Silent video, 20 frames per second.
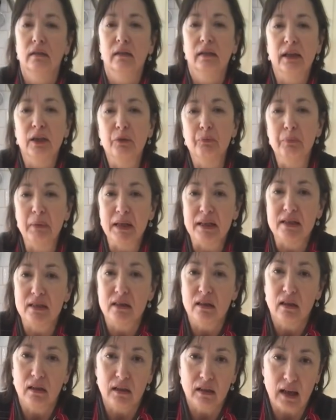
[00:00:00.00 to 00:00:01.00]
admit
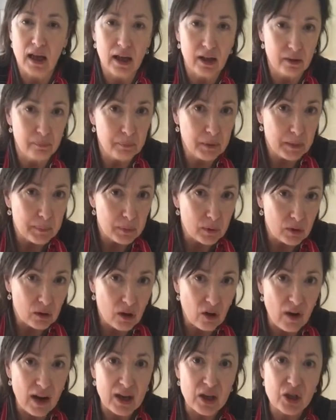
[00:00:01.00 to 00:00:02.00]
that people
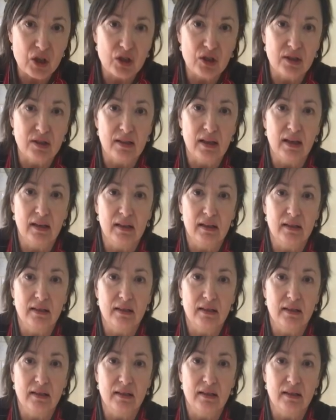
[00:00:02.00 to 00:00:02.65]
are anxious and that